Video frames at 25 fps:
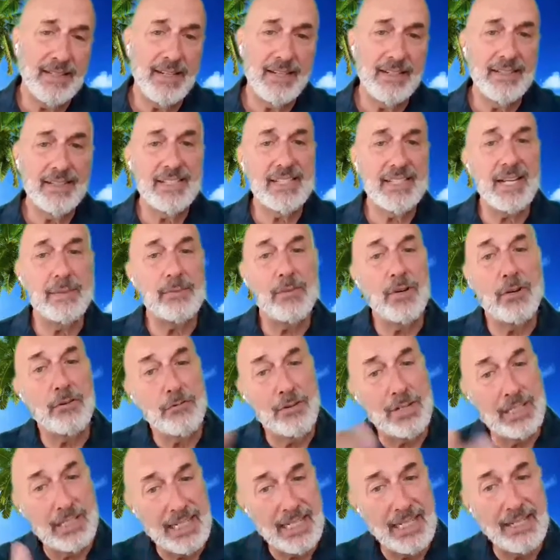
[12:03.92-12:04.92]
Uh, some are
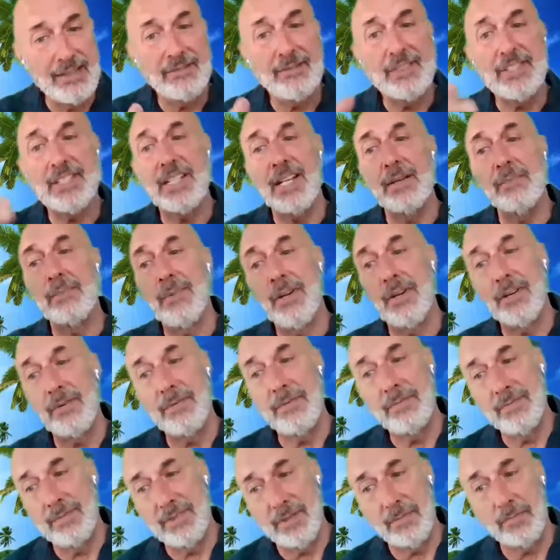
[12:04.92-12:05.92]
relieved. Well, it
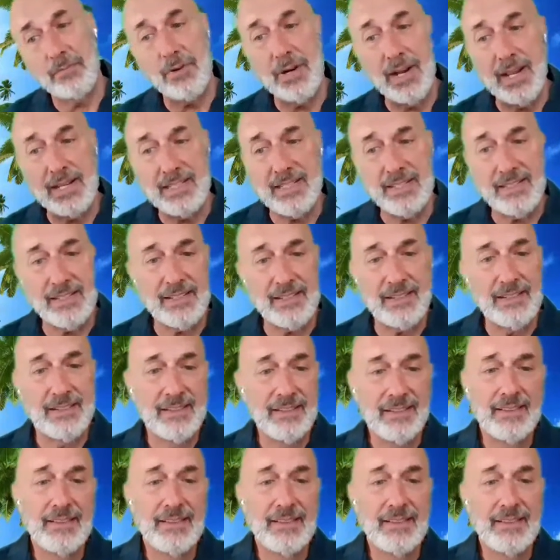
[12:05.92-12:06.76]
really, it really,